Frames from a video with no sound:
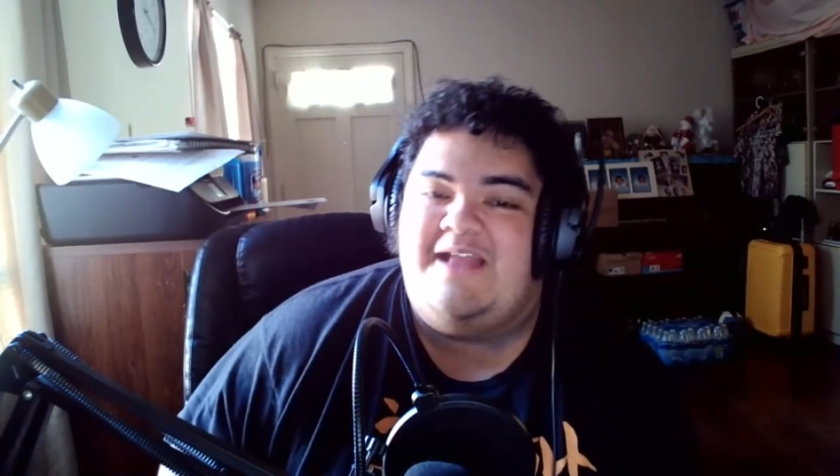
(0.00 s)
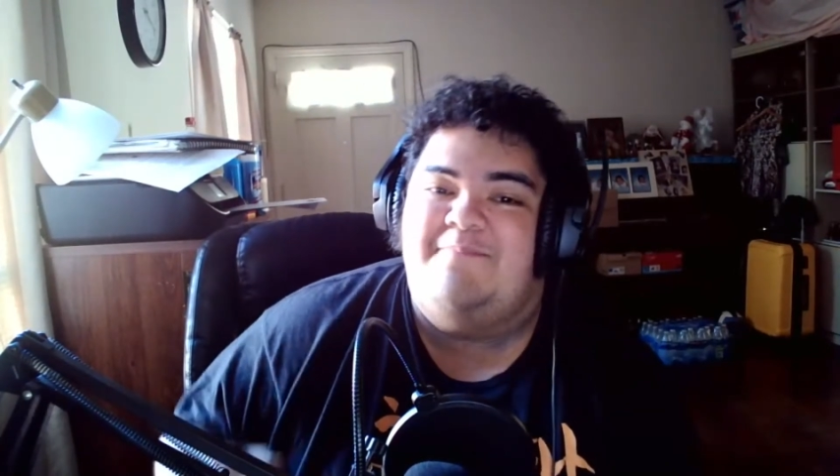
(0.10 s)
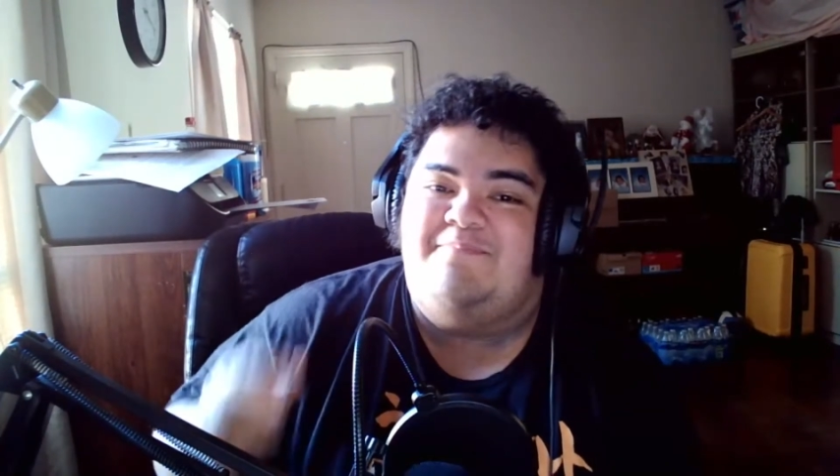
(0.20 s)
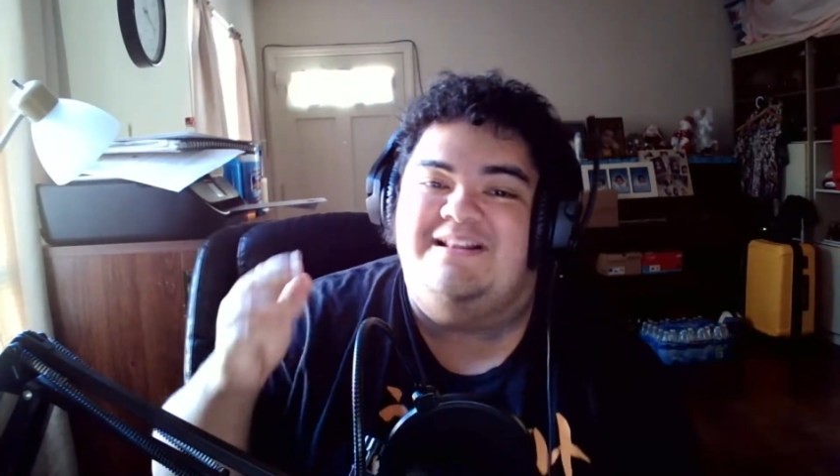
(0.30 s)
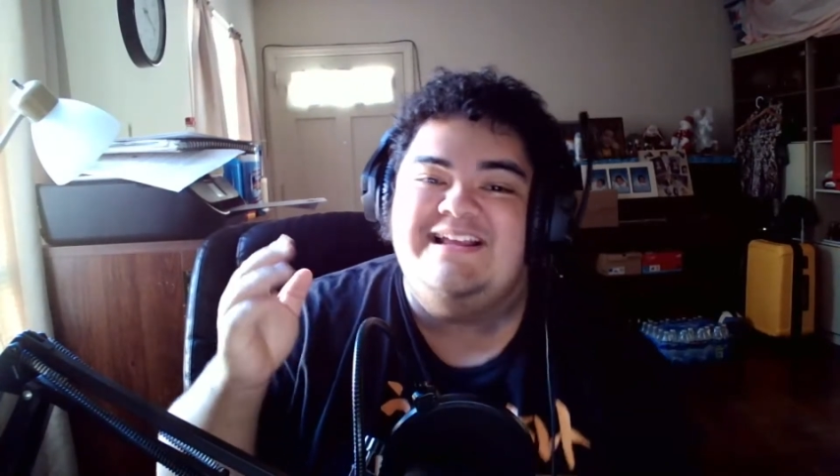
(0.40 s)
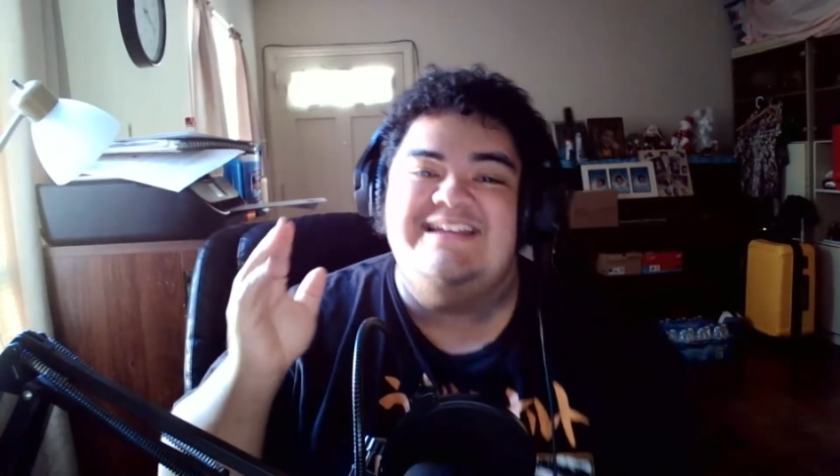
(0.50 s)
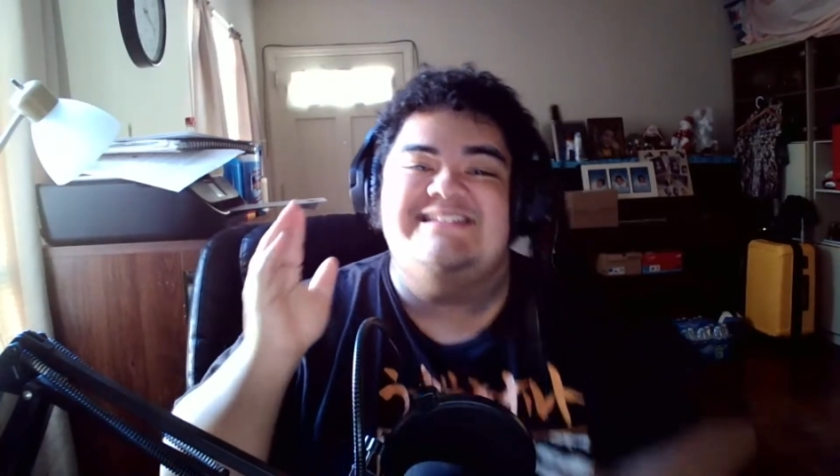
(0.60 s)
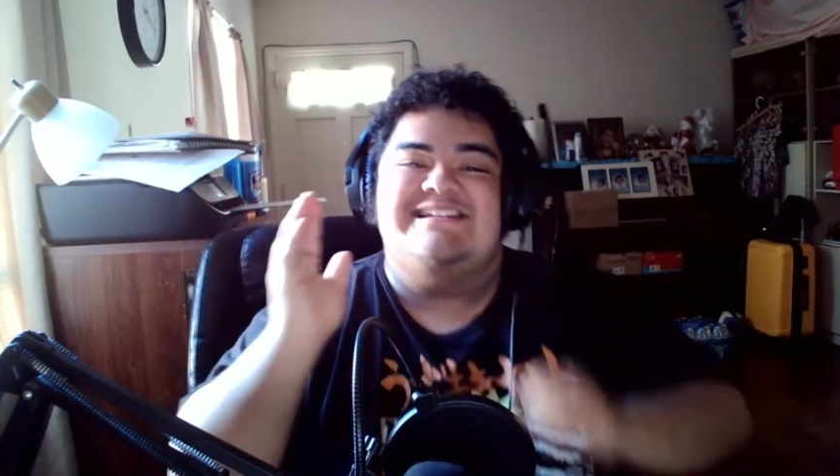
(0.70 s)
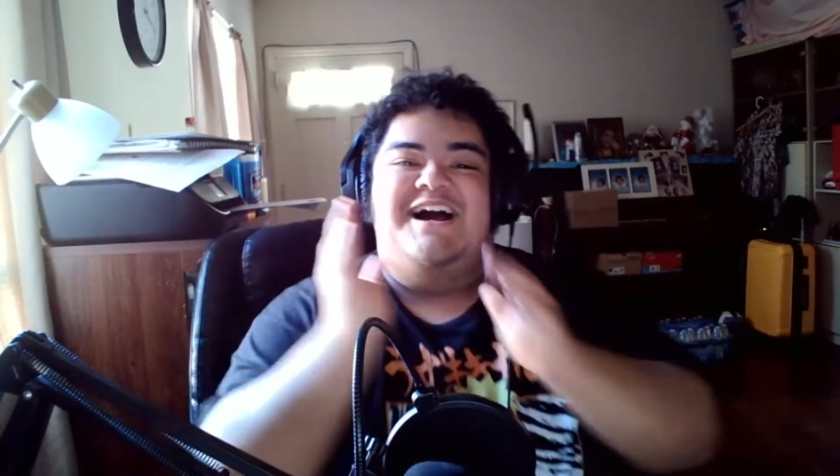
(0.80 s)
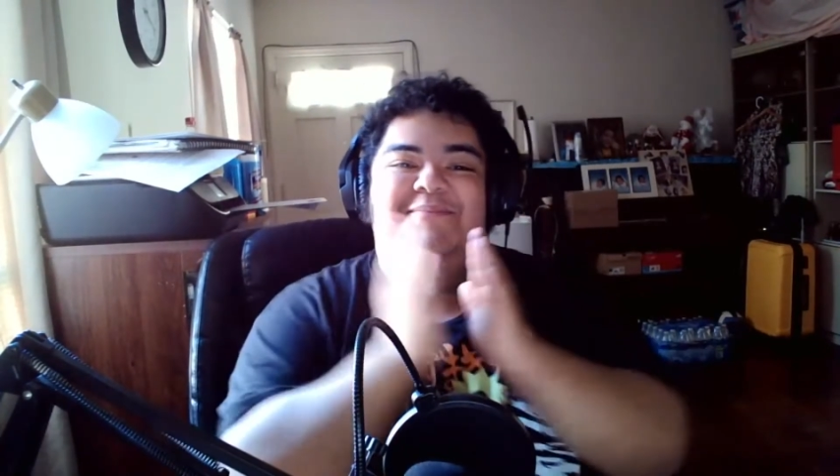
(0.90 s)
And
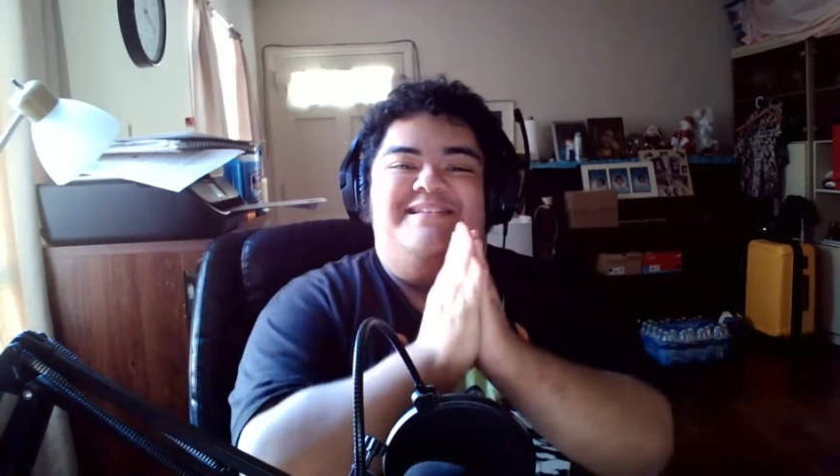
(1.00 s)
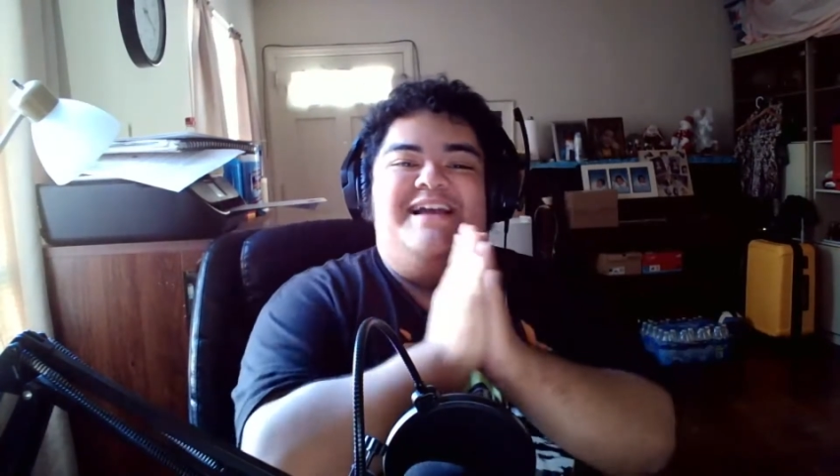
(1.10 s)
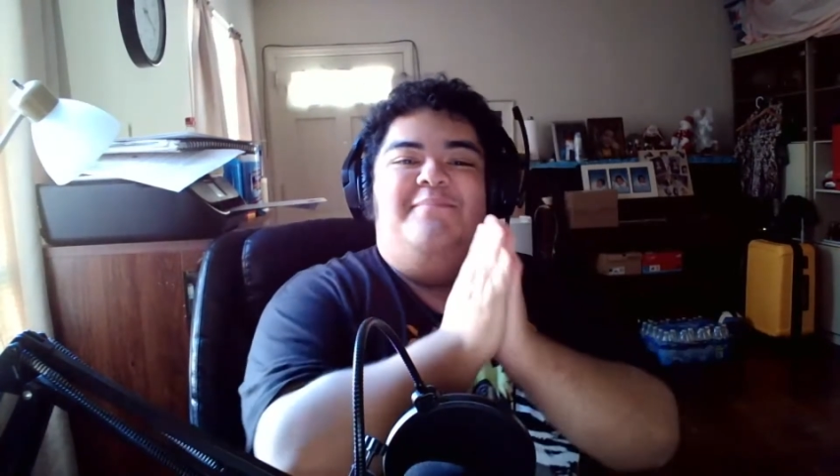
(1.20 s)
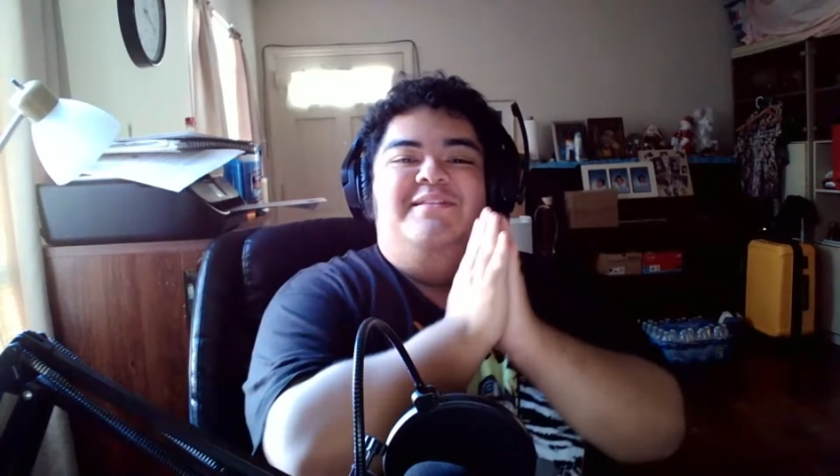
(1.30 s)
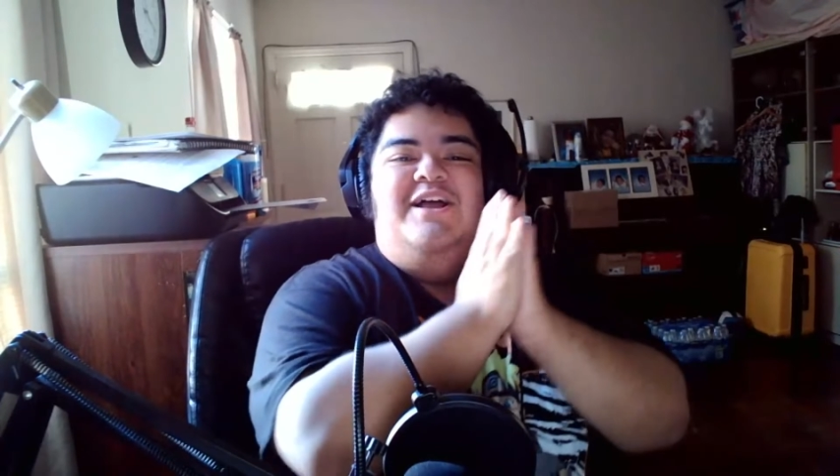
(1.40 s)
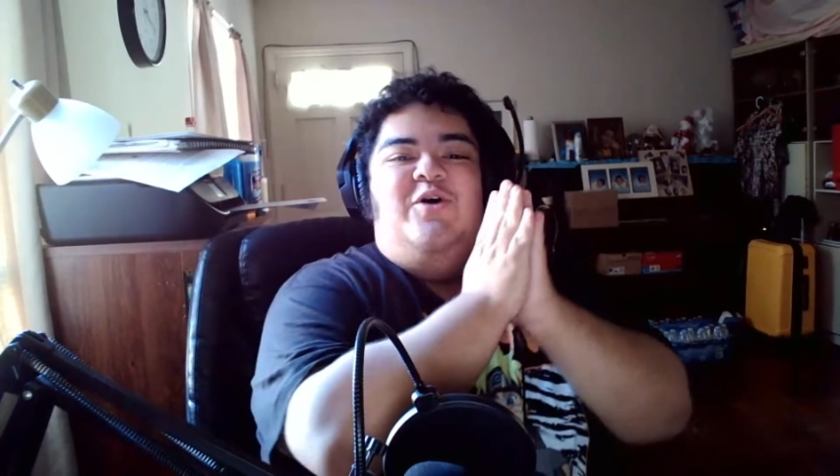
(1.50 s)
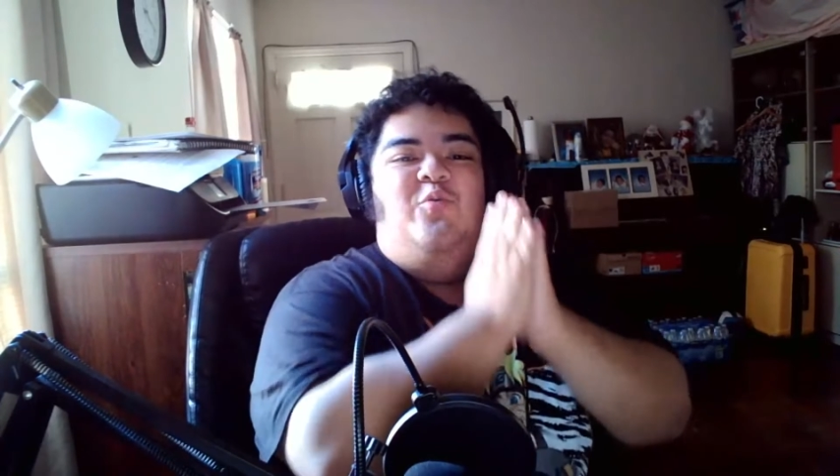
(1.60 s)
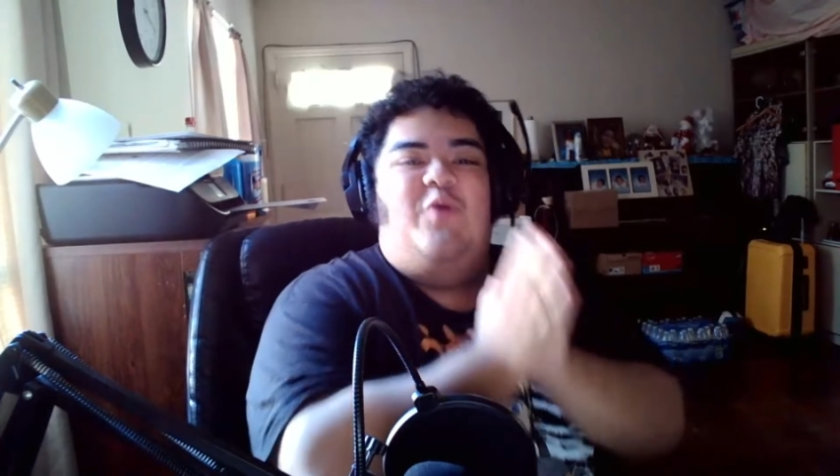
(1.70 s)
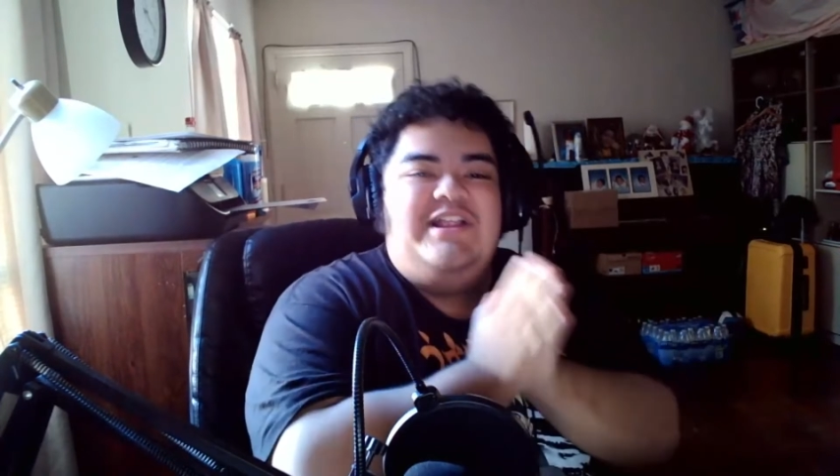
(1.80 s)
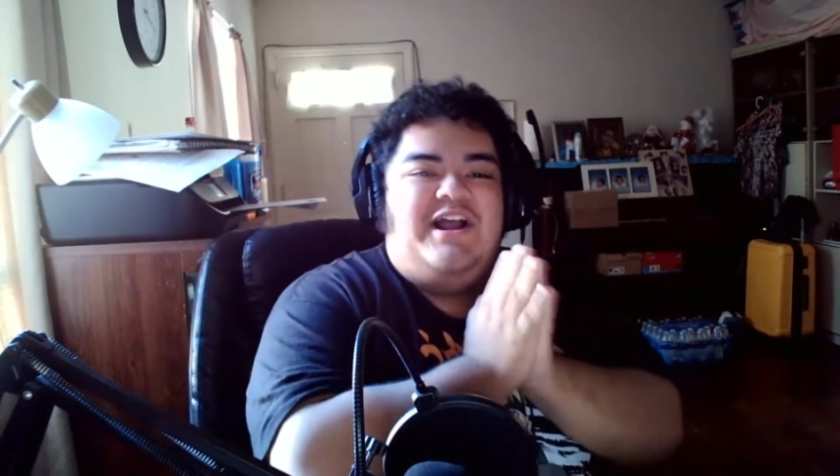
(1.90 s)
please comment down below
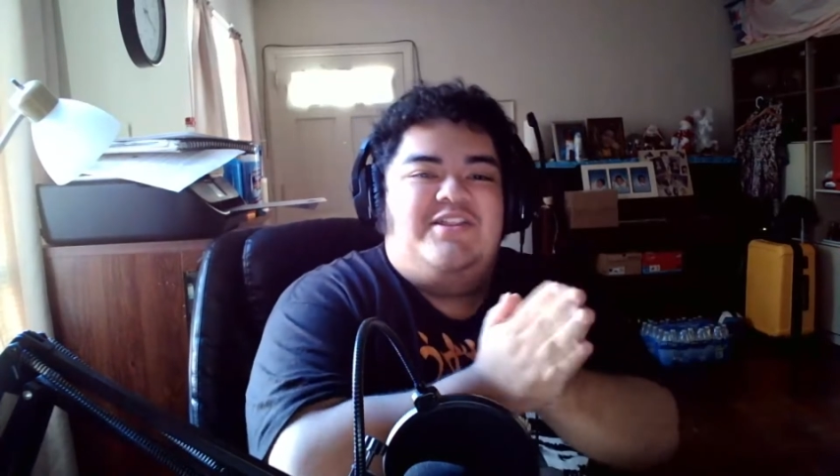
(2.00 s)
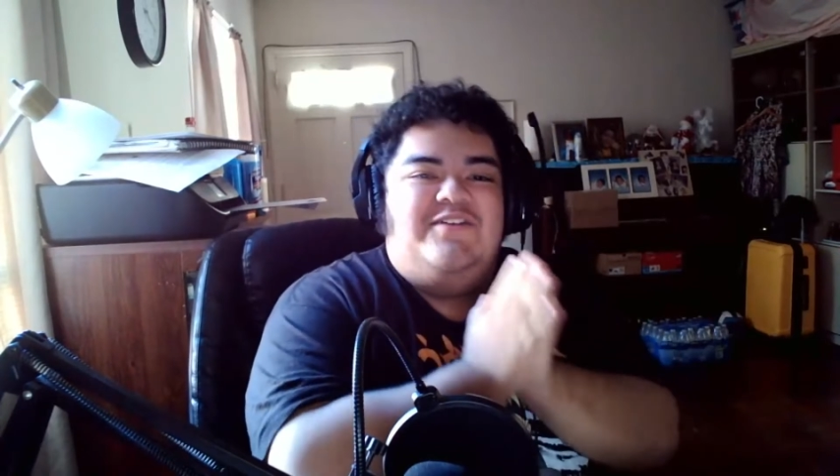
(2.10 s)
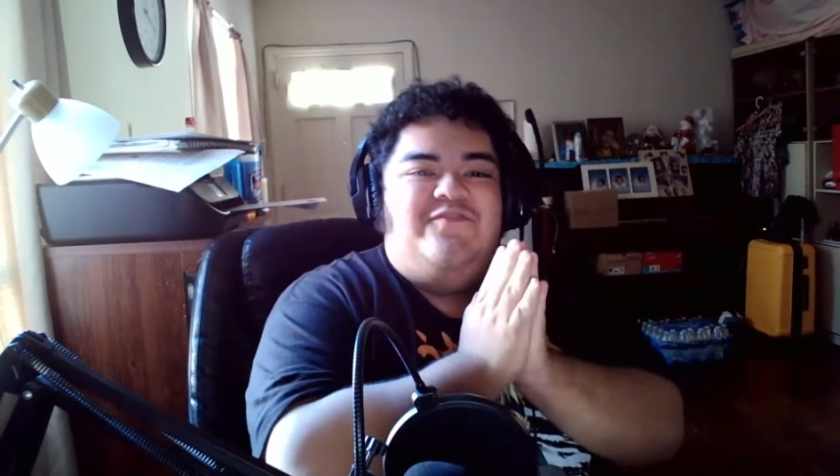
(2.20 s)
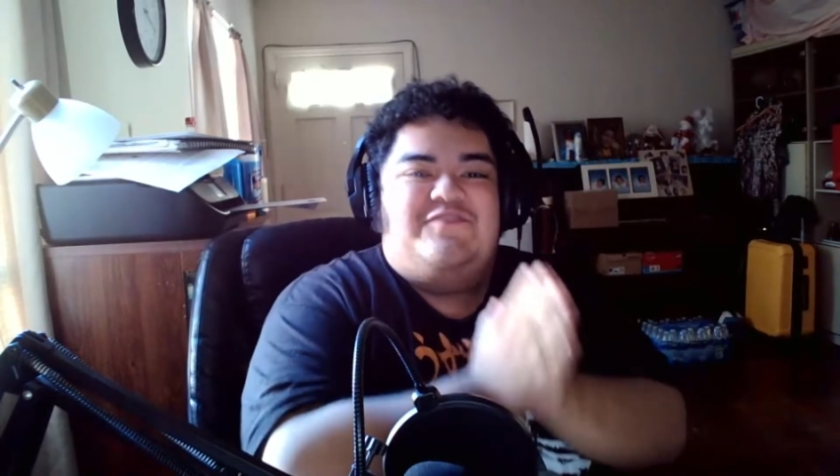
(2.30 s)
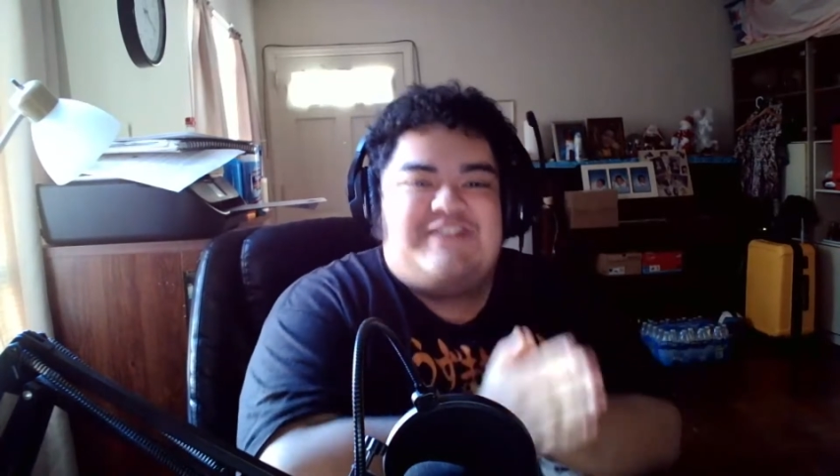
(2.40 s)
what other